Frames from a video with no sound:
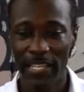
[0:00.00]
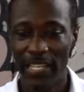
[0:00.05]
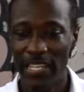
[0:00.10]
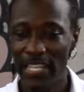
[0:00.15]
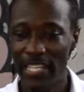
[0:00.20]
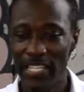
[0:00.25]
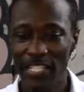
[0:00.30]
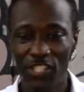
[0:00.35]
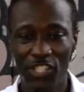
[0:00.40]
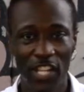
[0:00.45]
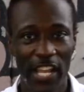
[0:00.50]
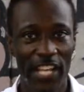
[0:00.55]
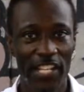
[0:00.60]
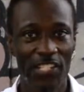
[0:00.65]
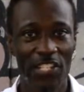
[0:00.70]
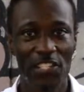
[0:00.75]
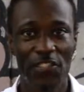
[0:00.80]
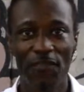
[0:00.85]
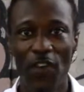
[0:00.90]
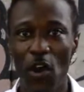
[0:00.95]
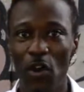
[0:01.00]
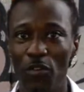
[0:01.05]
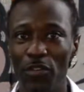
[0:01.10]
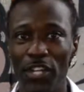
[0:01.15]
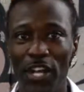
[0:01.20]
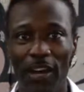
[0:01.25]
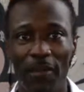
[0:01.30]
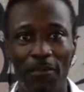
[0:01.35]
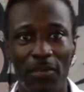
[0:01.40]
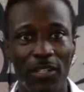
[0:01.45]
he changed his phone
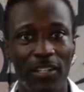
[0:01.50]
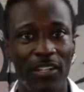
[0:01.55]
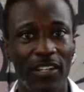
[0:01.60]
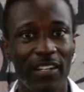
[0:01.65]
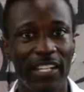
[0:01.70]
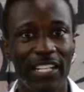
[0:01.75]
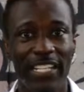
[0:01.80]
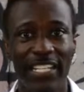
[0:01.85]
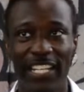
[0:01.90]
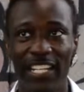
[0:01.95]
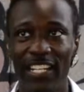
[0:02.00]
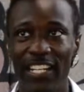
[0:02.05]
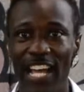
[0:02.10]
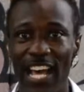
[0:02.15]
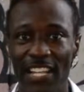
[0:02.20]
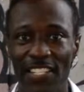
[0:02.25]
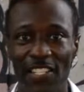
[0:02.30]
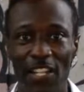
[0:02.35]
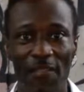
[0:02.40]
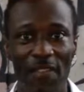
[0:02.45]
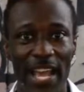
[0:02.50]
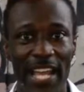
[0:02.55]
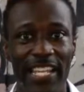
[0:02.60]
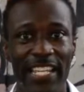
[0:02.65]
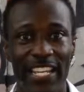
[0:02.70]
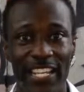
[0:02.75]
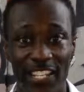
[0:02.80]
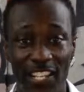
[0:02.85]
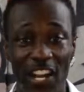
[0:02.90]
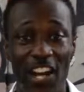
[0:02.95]
number, he did a lot of stuff. I had to
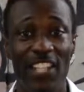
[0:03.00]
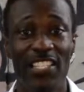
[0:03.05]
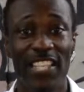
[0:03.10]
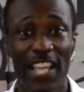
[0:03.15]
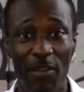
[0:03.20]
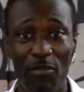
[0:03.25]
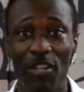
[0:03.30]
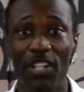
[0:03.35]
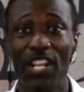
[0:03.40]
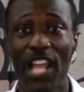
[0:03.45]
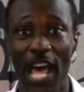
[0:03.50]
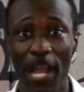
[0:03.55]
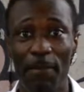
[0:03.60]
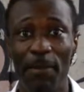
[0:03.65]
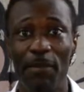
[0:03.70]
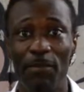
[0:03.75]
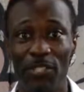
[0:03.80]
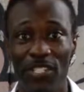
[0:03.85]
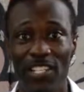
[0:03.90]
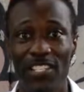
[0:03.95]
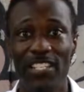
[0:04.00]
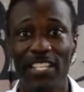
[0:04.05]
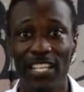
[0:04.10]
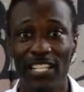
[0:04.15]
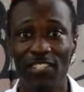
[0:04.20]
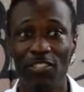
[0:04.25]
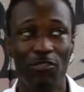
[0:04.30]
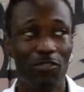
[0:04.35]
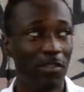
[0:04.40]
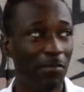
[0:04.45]
get in contact with a lot of people just to
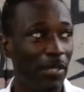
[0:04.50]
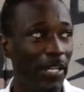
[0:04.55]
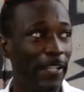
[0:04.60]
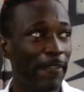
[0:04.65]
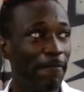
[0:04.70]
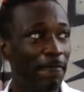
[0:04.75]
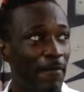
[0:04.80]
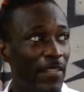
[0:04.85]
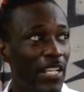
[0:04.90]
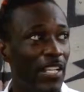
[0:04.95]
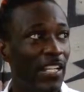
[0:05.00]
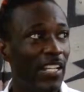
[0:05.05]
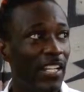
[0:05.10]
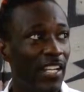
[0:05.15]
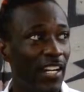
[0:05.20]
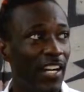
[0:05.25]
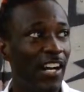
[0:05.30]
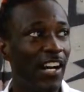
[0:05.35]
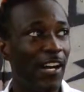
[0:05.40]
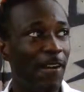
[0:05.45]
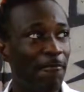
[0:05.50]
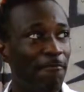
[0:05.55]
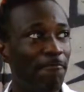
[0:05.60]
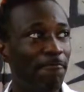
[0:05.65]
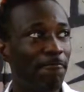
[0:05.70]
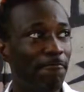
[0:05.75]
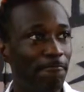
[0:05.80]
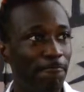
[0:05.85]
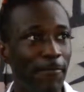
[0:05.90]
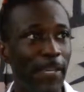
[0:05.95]
get to him, but um,
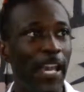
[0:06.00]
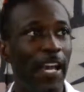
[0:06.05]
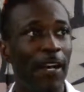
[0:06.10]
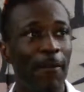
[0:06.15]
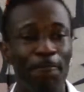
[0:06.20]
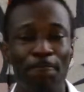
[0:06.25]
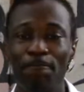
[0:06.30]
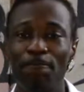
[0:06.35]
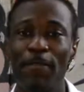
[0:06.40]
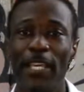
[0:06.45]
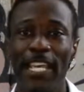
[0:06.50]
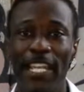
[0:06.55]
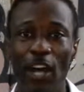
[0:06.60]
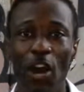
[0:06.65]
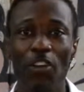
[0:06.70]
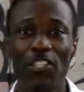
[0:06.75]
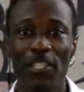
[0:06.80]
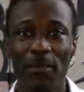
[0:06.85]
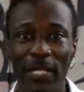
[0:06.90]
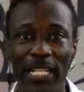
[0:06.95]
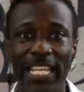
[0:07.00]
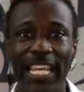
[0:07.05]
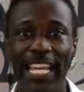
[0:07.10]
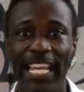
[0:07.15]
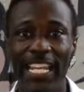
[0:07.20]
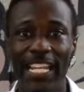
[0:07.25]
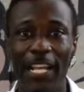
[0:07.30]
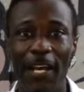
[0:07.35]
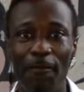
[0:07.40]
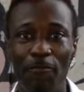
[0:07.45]
yeah, it ultimately
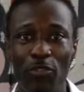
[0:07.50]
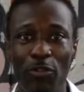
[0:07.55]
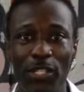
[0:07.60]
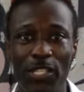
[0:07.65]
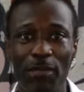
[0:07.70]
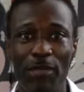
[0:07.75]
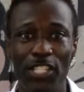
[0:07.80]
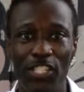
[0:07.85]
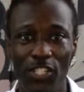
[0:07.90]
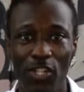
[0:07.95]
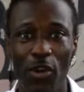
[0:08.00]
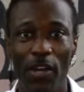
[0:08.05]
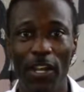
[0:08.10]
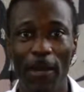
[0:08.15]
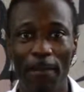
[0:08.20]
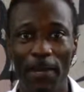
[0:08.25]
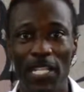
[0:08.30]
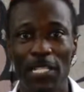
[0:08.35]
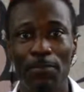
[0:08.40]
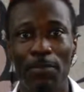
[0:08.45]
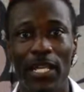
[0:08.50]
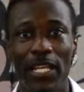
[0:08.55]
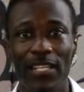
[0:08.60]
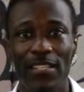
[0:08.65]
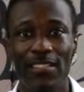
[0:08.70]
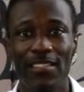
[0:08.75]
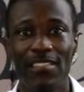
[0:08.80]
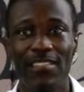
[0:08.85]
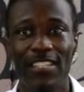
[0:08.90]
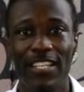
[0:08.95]
ended up with me showing up at his
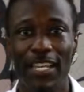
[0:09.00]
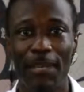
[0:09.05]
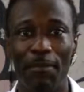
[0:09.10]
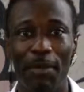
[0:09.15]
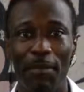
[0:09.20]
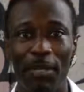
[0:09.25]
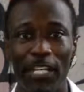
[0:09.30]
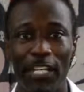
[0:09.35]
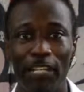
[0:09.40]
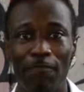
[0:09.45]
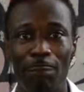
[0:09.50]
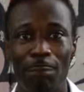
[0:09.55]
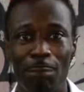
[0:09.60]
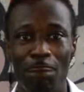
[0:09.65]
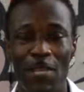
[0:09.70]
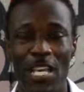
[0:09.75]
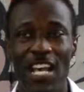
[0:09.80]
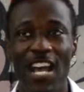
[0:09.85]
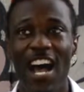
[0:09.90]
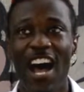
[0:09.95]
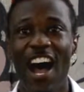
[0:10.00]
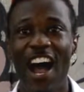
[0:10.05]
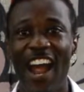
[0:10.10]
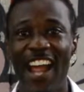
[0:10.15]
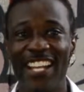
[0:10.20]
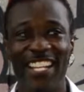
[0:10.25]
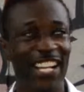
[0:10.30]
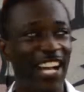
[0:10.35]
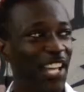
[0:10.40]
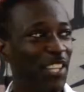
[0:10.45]
place to get my money. All
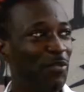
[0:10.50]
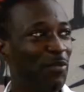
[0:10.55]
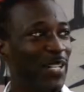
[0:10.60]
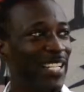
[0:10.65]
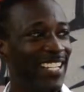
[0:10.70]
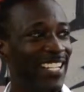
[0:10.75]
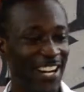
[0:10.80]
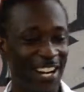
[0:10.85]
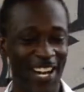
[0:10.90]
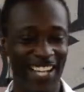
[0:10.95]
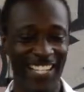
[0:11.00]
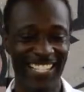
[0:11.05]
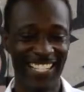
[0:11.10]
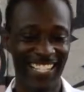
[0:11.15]
right, the other one, uh,